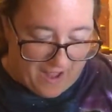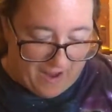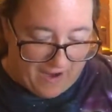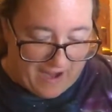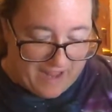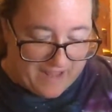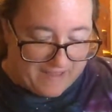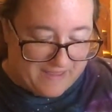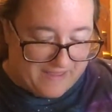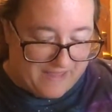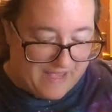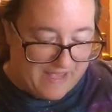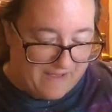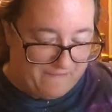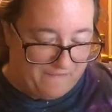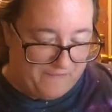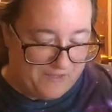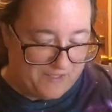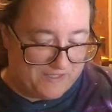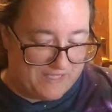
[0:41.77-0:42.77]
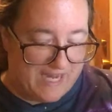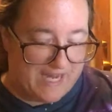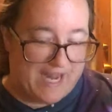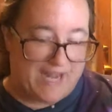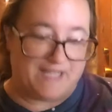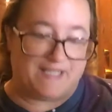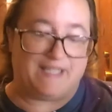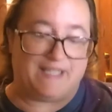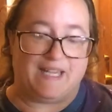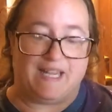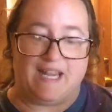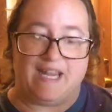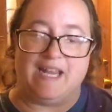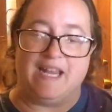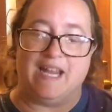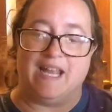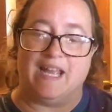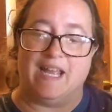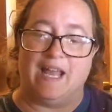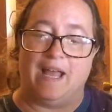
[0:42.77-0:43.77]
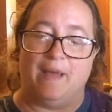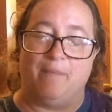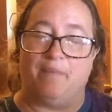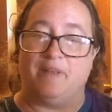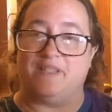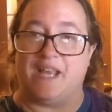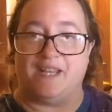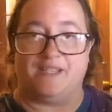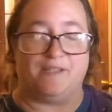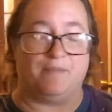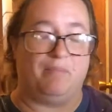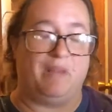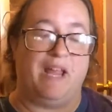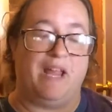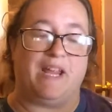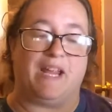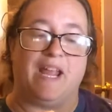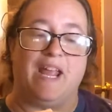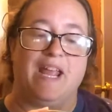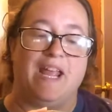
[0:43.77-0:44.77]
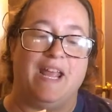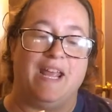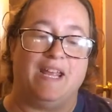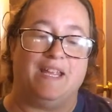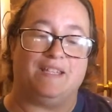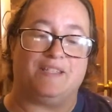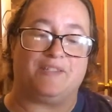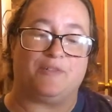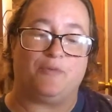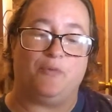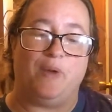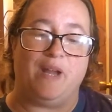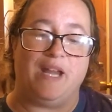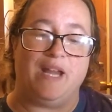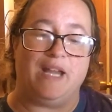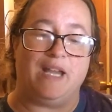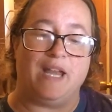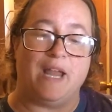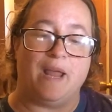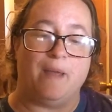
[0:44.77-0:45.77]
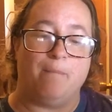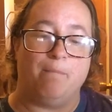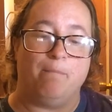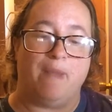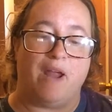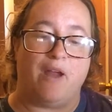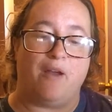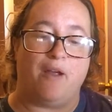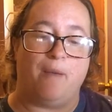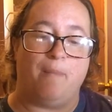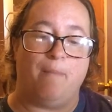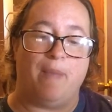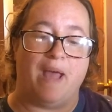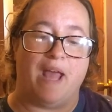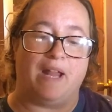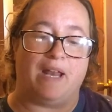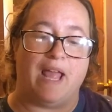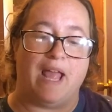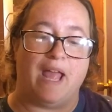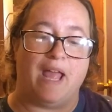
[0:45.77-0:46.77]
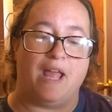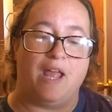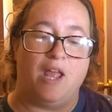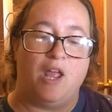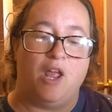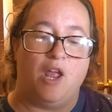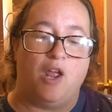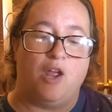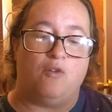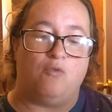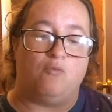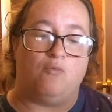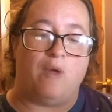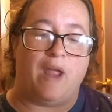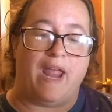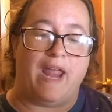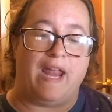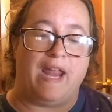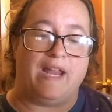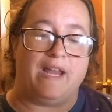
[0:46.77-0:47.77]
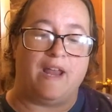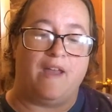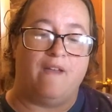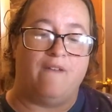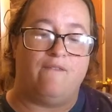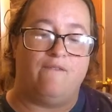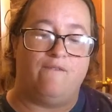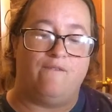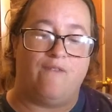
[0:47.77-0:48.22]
All right, the first thing I see besides the blanket is Queen Mirabella Rain,